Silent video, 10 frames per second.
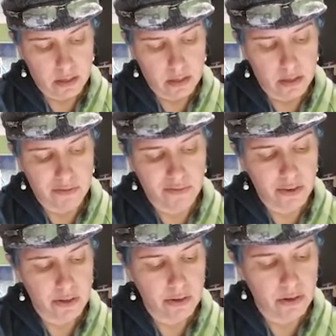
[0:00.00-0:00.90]
The
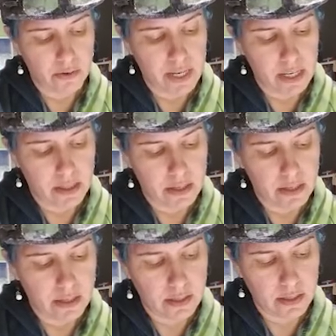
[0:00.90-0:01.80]
further away in the
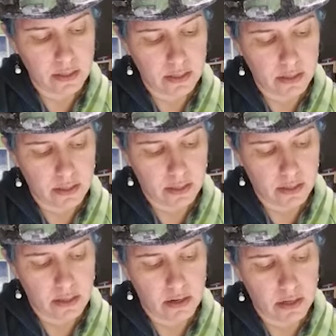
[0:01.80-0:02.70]
distance,
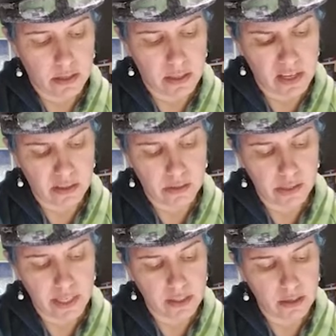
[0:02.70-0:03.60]
they look
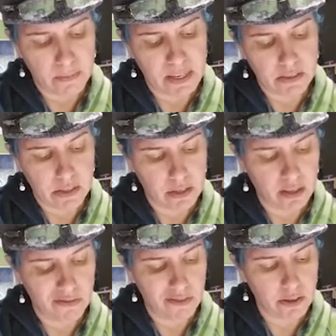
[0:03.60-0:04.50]
like they're about to
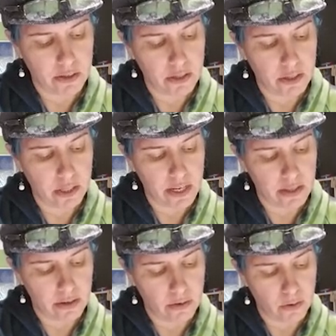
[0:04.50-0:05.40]
converge
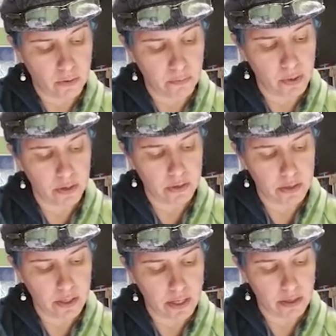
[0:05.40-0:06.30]
together or merge
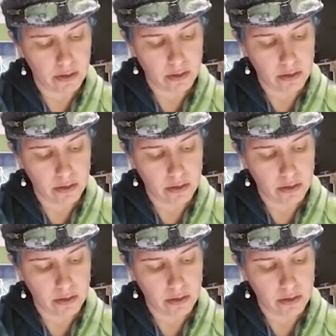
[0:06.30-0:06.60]
together.